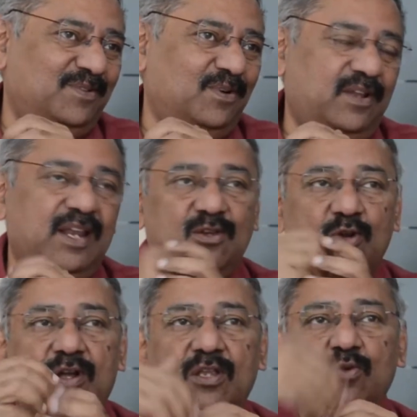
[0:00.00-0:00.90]
or any
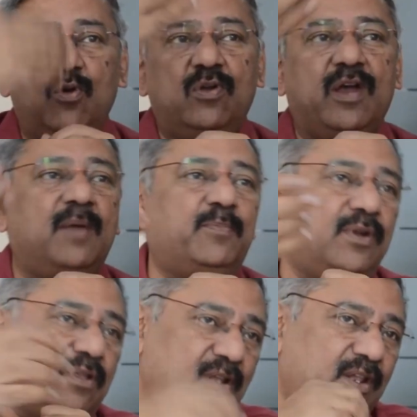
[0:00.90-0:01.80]
shortage going to
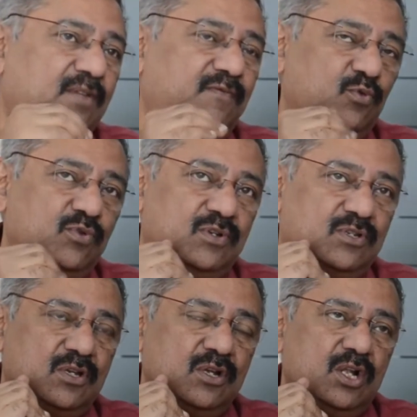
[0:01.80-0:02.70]
happen in the next few years?